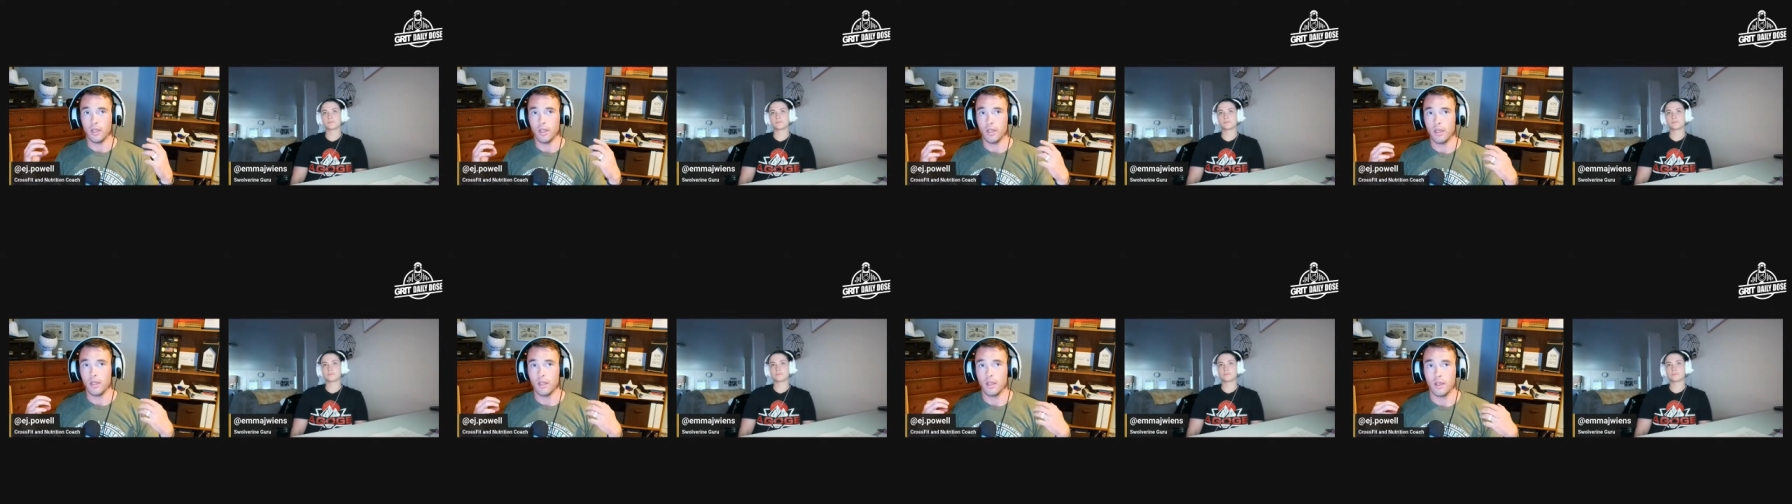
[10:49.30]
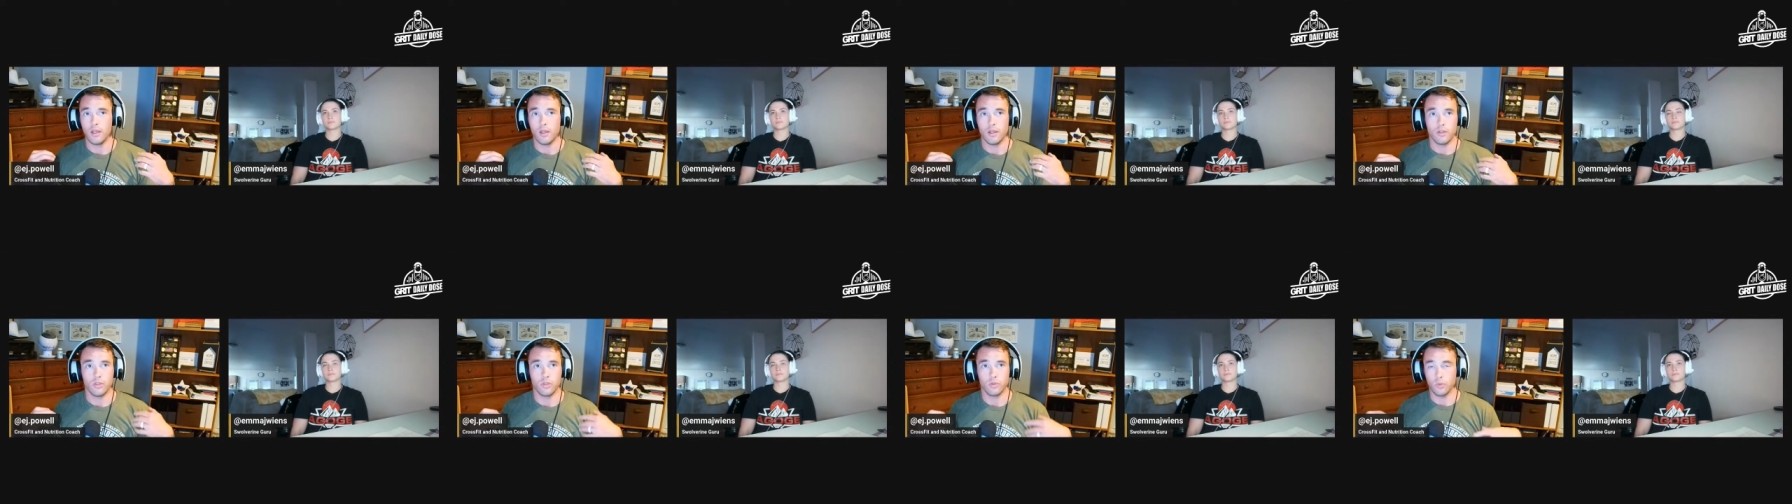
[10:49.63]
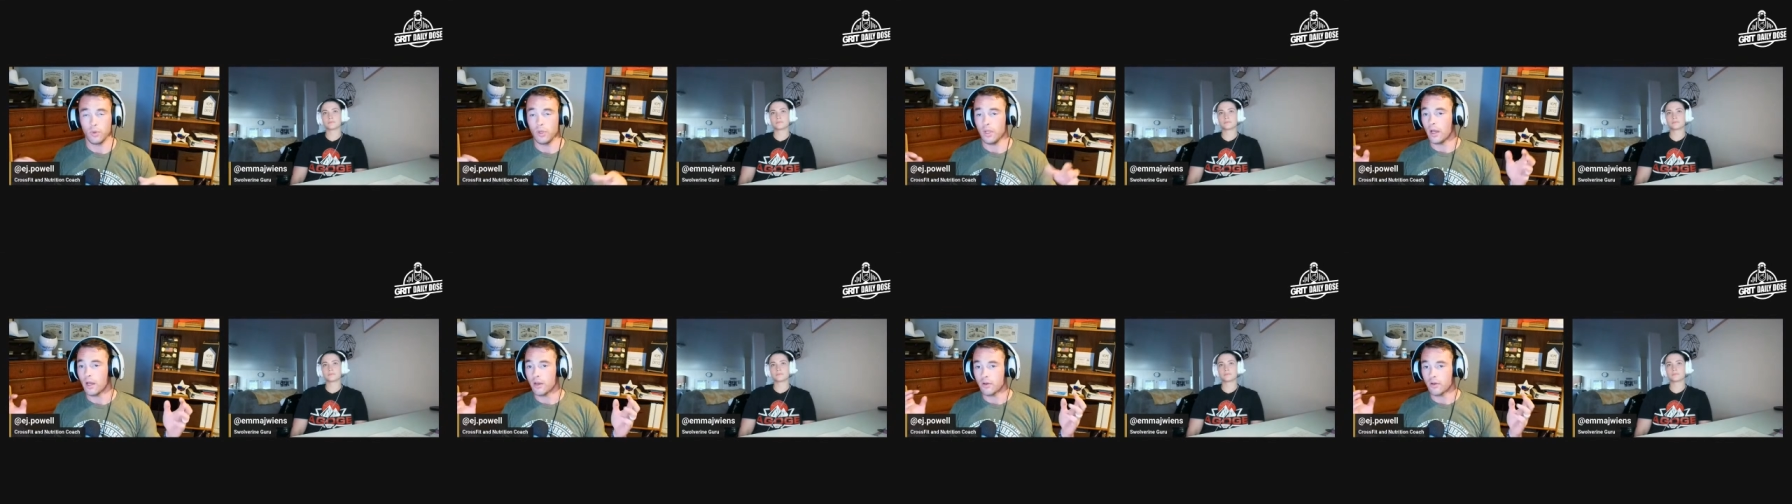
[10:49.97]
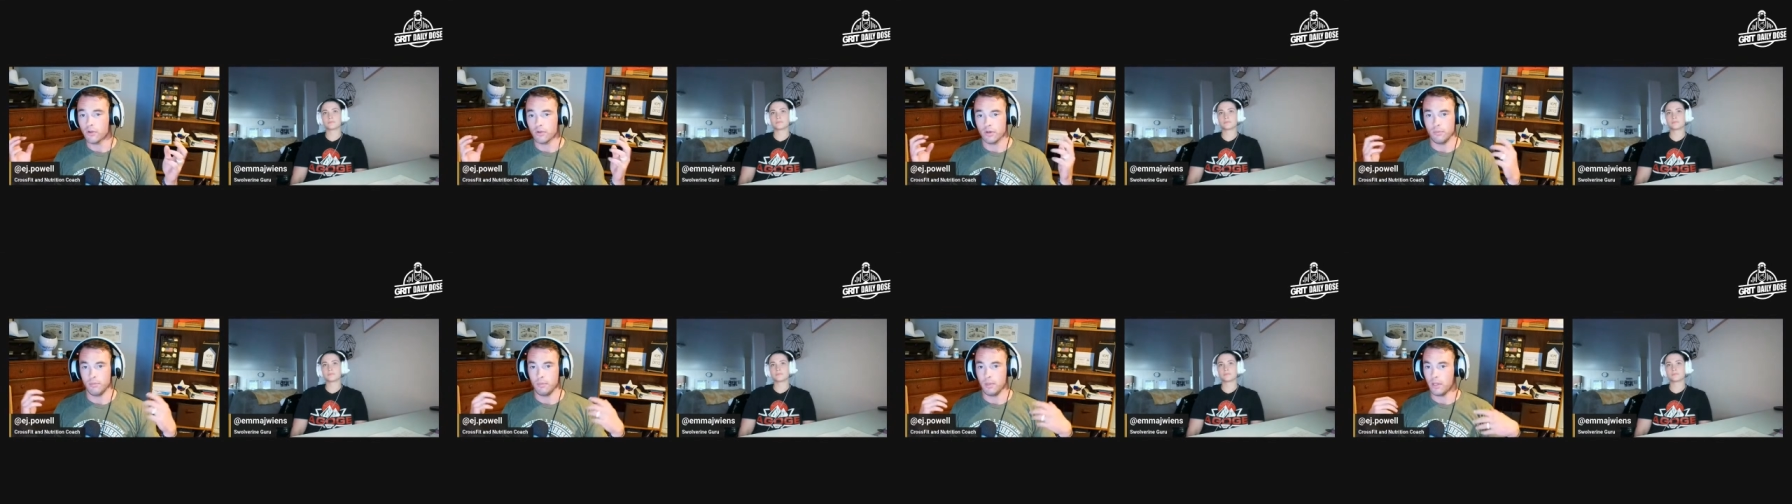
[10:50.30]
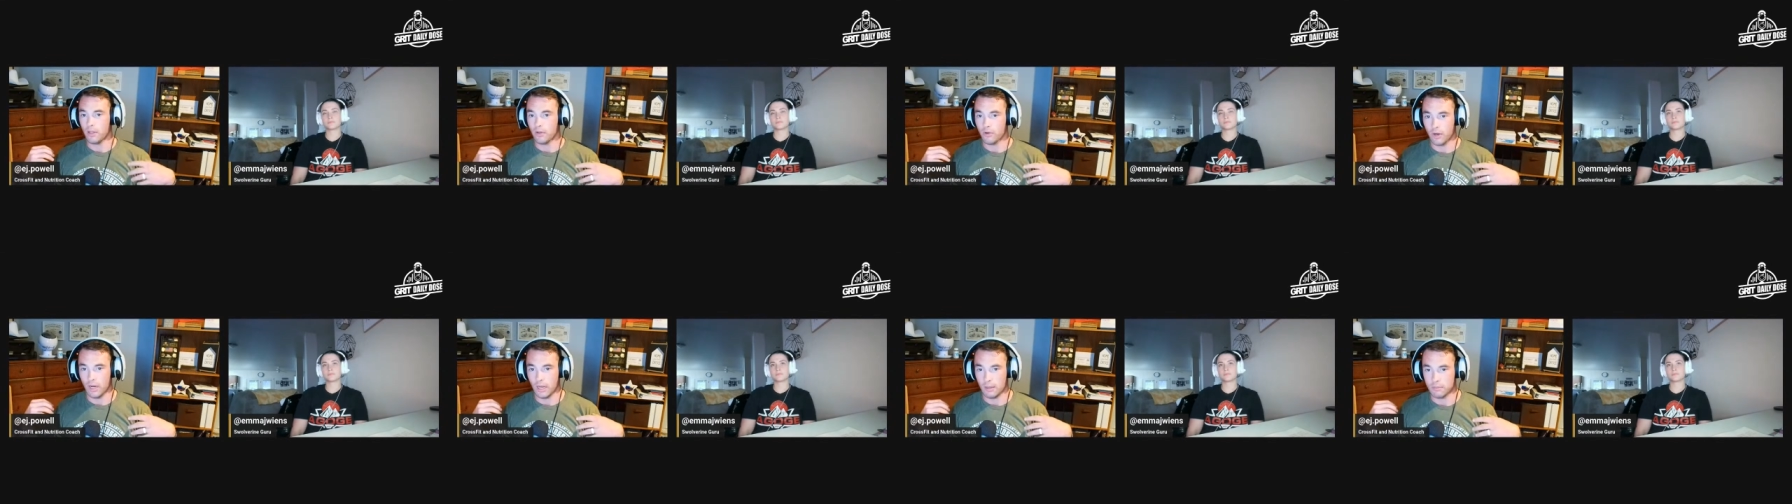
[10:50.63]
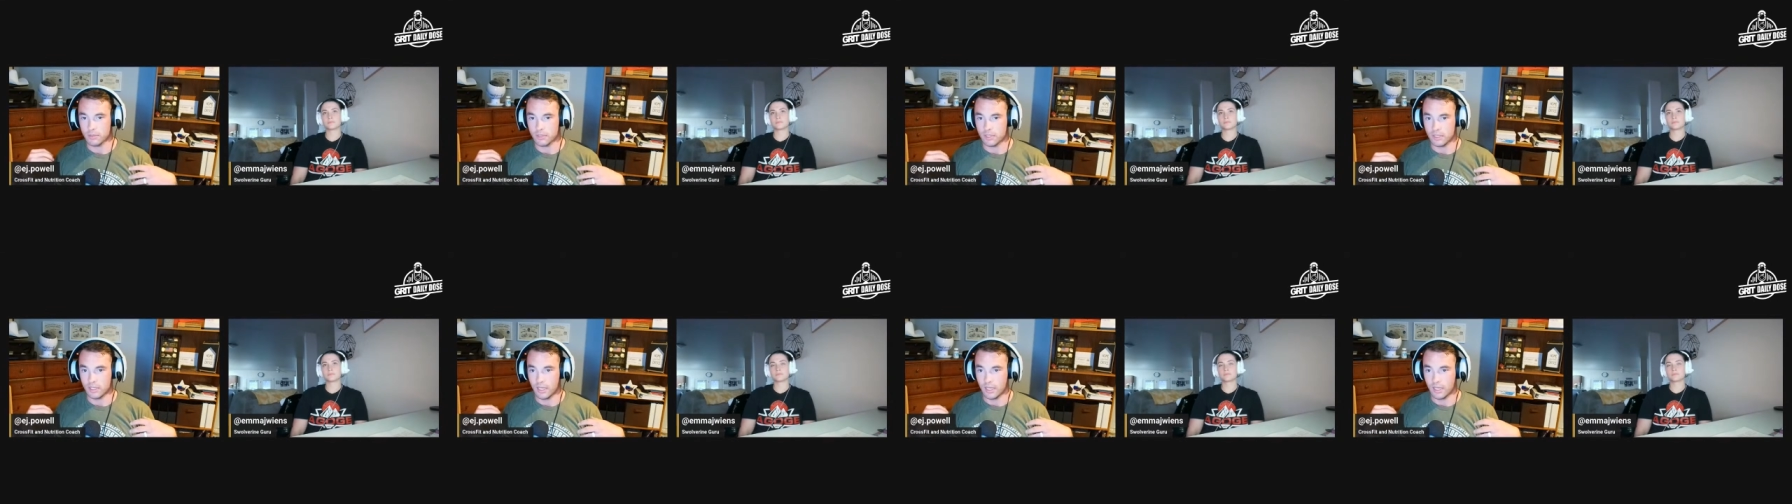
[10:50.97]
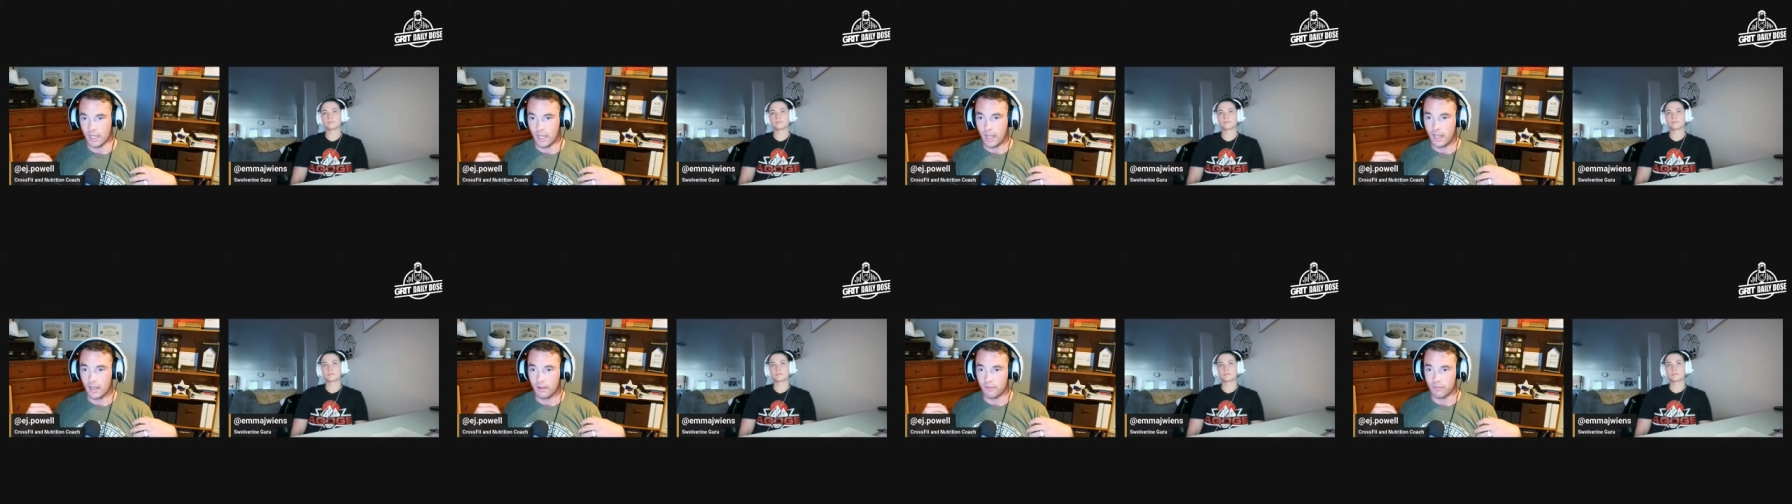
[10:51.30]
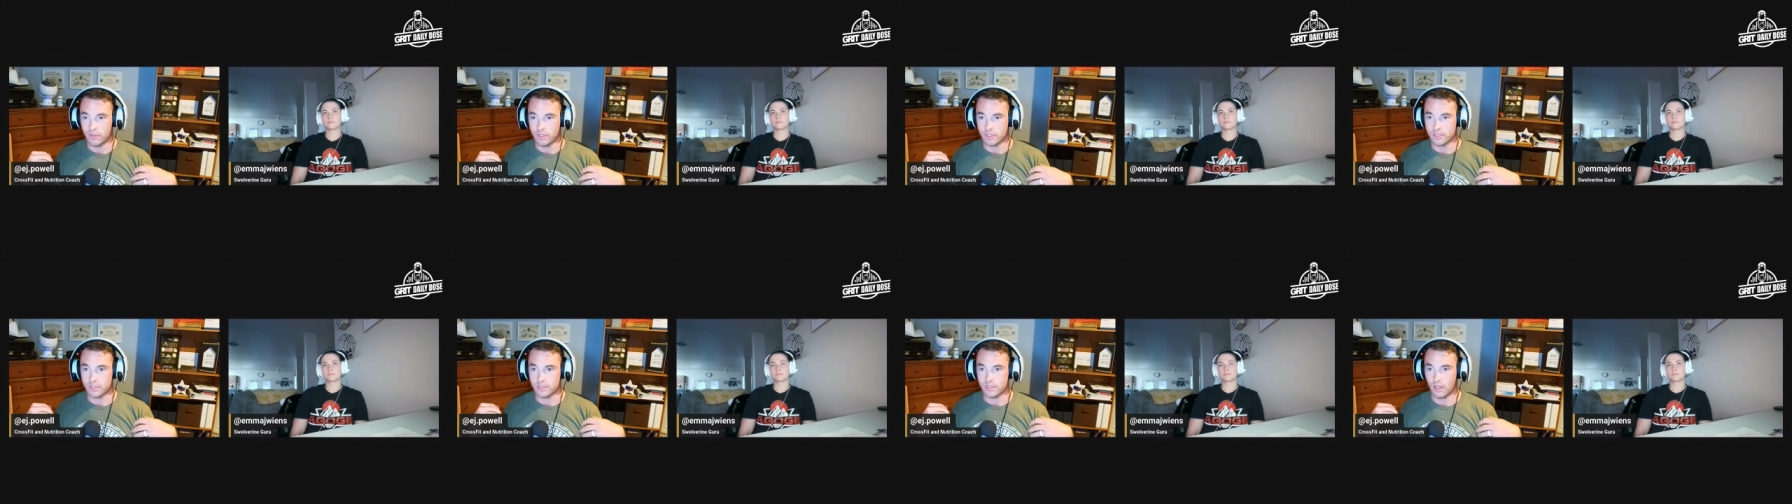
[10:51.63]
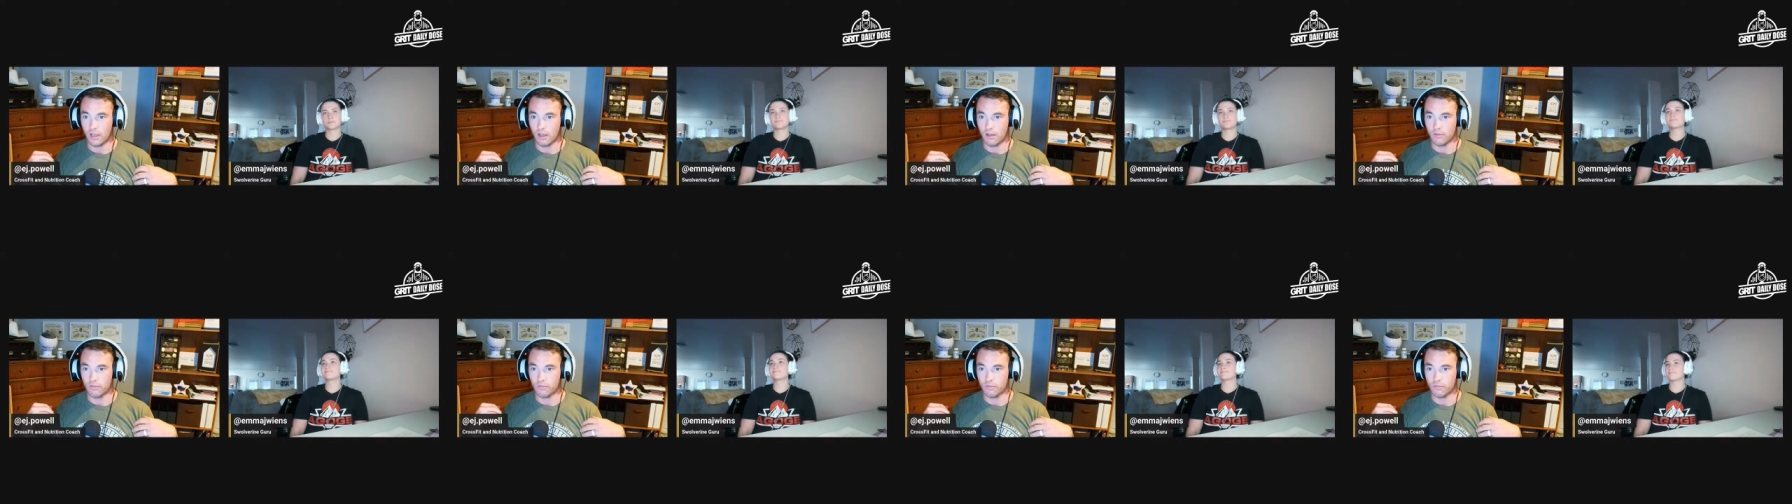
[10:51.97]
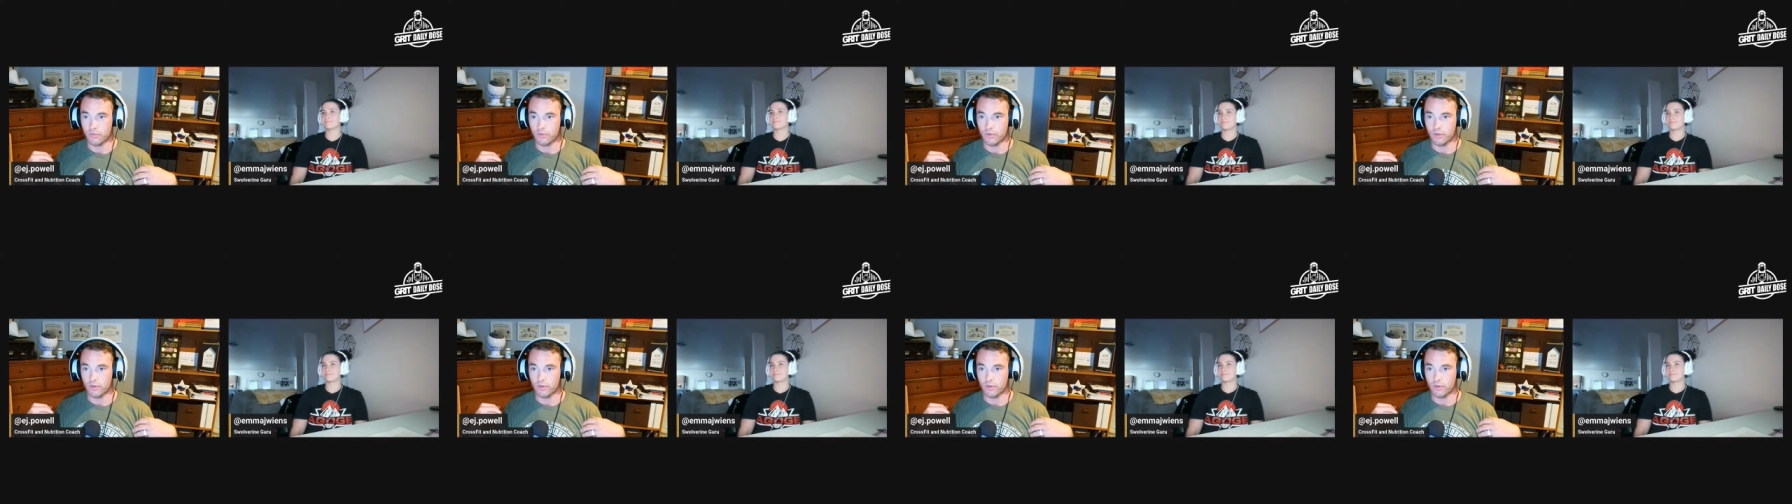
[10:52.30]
200, 300 milligrams a day of this